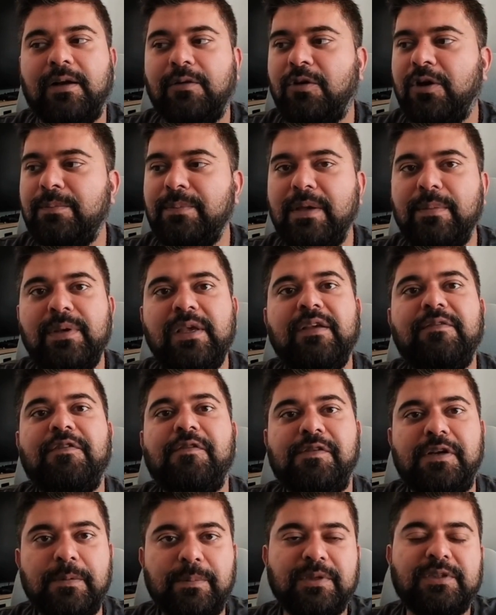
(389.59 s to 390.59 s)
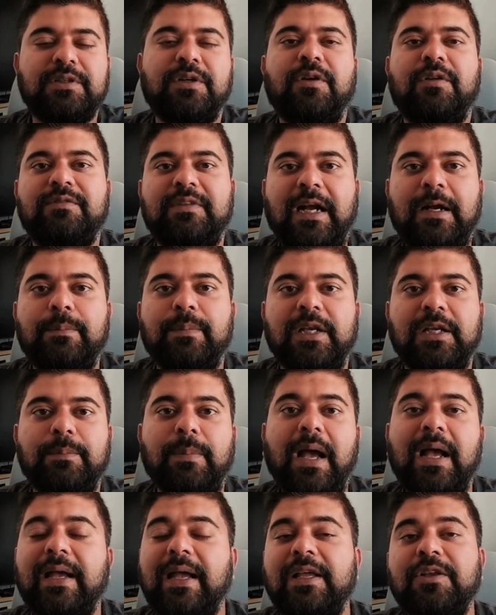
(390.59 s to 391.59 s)
or maybe 50% of that money
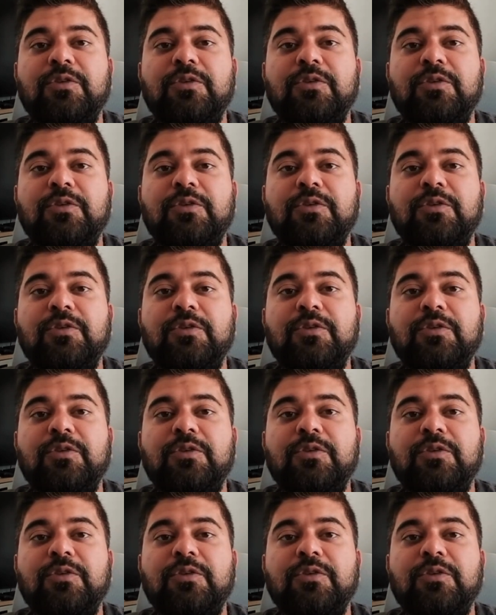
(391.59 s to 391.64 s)
back,